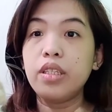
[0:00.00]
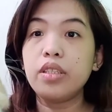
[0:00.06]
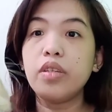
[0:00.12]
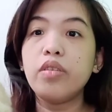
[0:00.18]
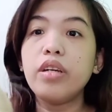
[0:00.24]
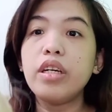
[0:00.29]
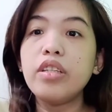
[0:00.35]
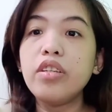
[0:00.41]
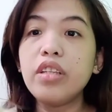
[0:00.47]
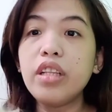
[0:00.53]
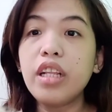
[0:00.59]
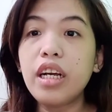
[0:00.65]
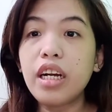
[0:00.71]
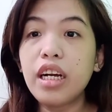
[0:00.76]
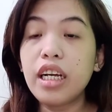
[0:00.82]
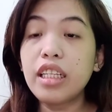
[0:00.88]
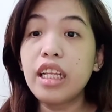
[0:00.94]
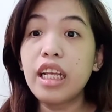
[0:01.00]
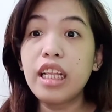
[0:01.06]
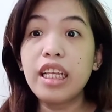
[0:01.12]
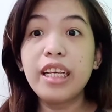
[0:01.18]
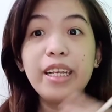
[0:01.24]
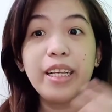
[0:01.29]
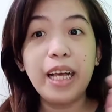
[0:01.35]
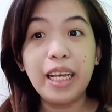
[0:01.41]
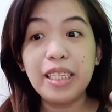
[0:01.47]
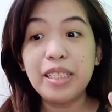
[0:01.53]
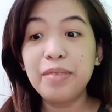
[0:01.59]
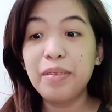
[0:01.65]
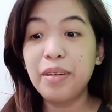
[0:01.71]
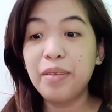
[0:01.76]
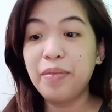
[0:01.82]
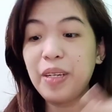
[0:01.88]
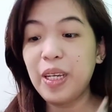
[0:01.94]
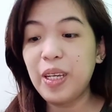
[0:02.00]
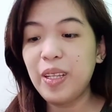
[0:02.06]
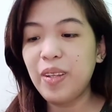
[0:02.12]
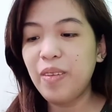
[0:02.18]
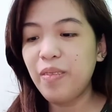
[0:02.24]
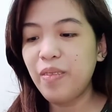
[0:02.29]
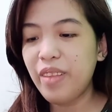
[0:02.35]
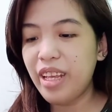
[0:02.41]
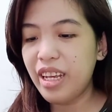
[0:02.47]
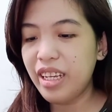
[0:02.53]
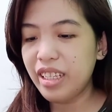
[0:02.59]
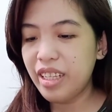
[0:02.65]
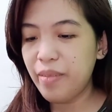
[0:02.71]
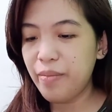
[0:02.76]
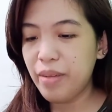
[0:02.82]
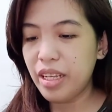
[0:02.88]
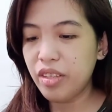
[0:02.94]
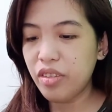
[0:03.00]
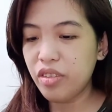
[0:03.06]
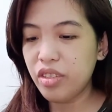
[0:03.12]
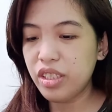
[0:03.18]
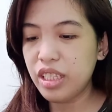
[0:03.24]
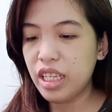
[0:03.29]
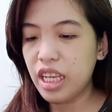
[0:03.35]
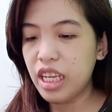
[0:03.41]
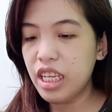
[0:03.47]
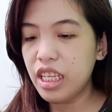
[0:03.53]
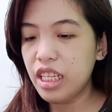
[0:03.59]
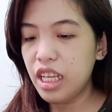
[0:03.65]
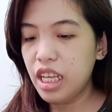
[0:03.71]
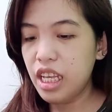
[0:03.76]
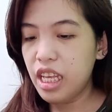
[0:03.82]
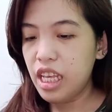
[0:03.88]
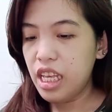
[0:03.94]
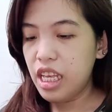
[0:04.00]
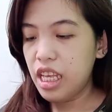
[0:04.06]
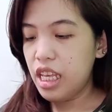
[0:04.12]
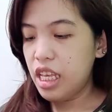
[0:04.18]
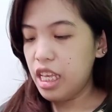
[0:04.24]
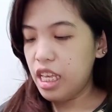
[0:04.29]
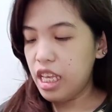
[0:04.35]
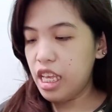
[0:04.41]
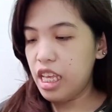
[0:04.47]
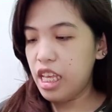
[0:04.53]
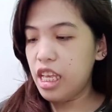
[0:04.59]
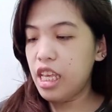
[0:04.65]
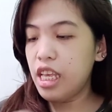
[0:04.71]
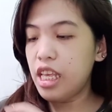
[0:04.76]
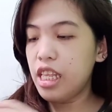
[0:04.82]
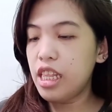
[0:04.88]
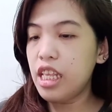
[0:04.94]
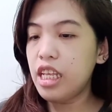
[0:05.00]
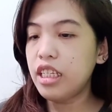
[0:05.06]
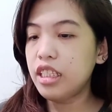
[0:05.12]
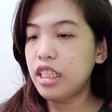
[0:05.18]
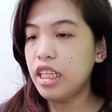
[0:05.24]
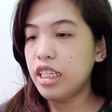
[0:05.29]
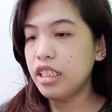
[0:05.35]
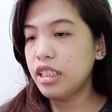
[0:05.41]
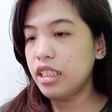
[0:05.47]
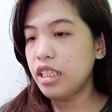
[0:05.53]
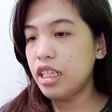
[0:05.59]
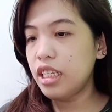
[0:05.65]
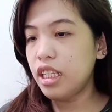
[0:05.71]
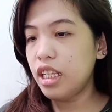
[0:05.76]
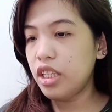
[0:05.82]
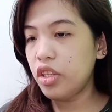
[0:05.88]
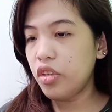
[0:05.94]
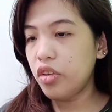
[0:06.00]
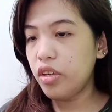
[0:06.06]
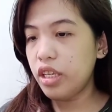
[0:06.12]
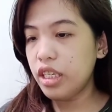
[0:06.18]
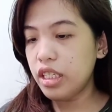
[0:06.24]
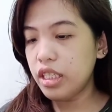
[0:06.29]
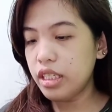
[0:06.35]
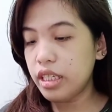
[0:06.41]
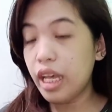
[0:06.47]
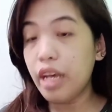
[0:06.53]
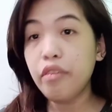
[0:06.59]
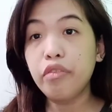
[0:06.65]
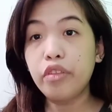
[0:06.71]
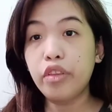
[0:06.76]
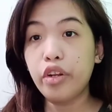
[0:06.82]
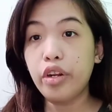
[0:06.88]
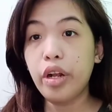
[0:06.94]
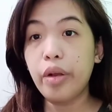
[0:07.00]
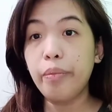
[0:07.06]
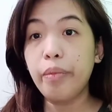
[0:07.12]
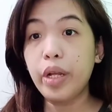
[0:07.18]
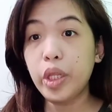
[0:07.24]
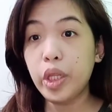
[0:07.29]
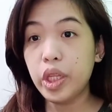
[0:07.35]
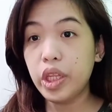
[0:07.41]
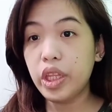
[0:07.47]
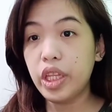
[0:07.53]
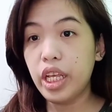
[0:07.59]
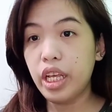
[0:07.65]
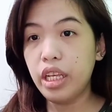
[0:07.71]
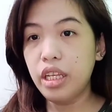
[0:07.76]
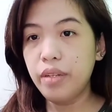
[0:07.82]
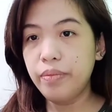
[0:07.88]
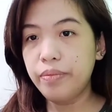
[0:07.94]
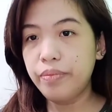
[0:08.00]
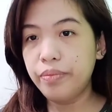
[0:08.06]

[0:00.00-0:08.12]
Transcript: So, ganun lang kadali guys magpainom ng nematocyte. And ang next na nito is after a month na.